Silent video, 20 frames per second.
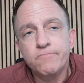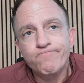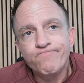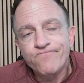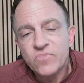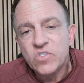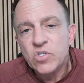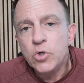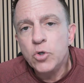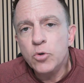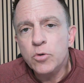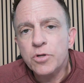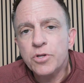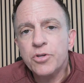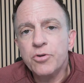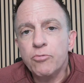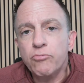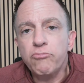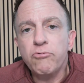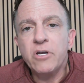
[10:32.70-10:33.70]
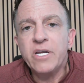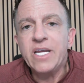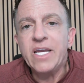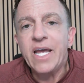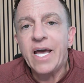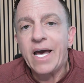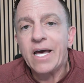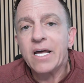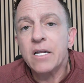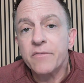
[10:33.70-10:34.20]
two to three
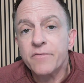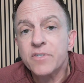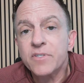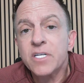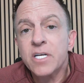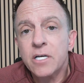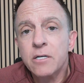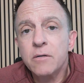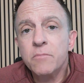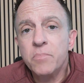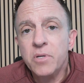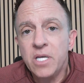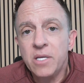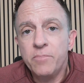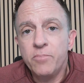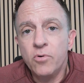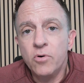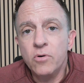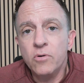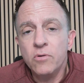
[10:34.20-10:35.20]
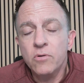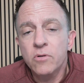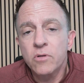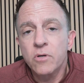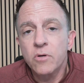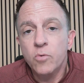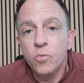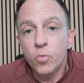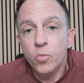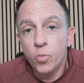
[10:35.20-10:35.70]
out of 10 people,
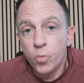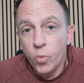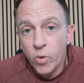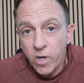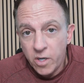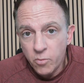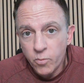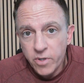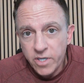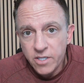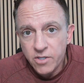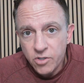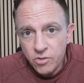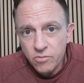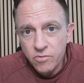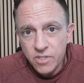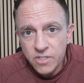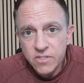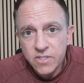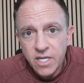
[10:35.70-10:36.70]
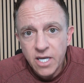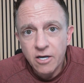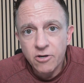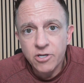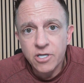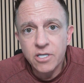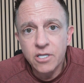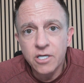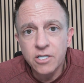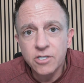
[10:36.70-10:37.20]
when we do these
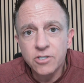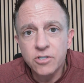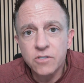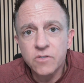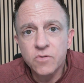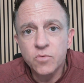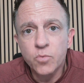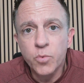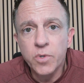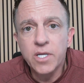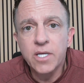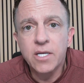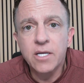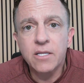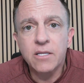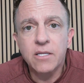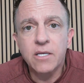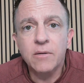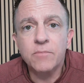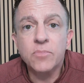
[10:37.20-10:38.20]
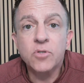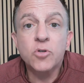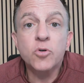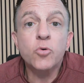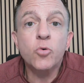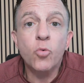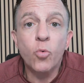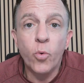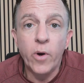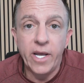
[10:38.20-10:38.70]
calculations, we get them to
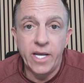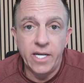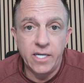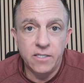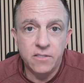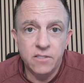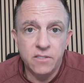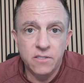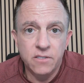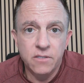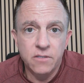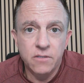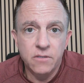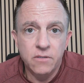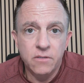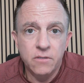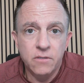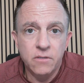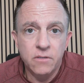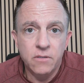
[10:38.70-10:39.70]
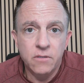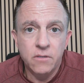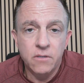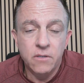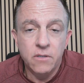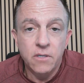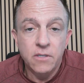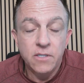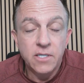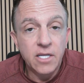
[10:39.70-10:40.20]
wait
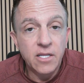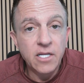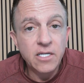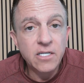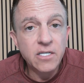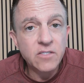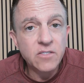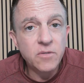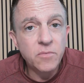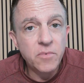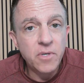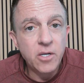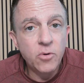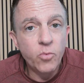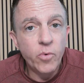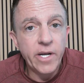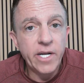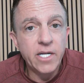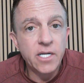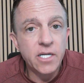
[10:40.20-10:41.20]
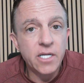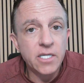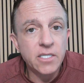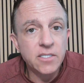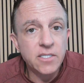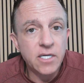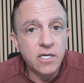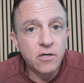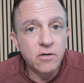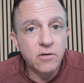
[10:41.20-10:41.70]
now that doesn't mean wait
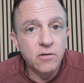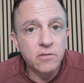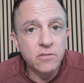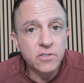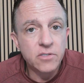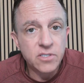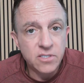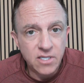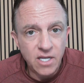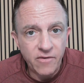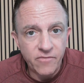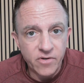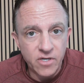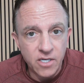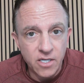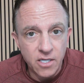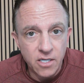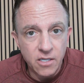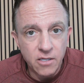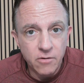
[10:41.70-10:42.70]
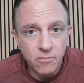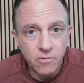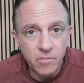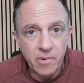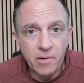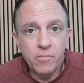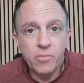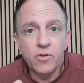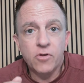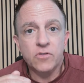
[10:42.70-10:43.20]
until 70.
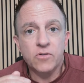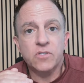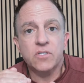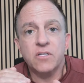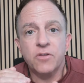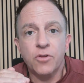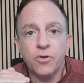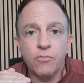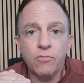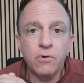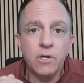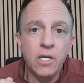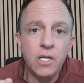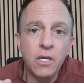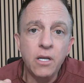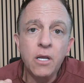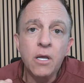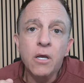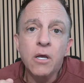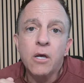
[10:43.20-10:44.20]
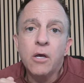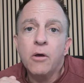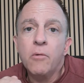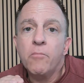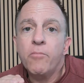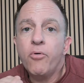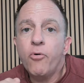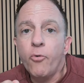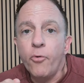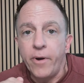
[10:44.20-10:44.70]
Remember there's three
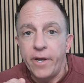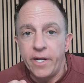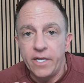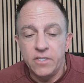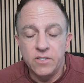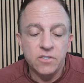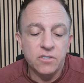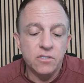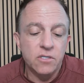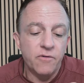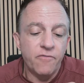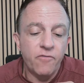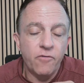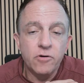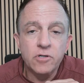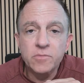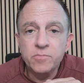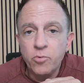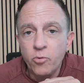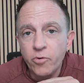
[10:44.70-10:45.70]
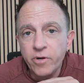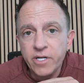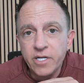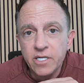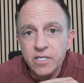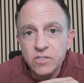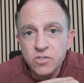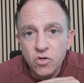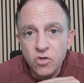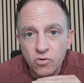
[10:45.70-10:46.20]
points. The first point
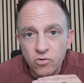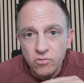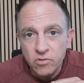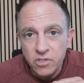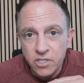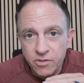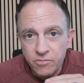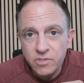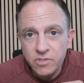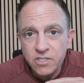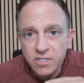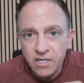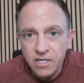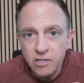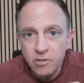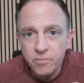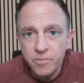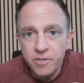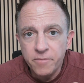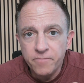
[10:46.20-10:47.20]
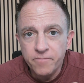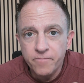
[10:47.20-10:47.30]
is early retirement.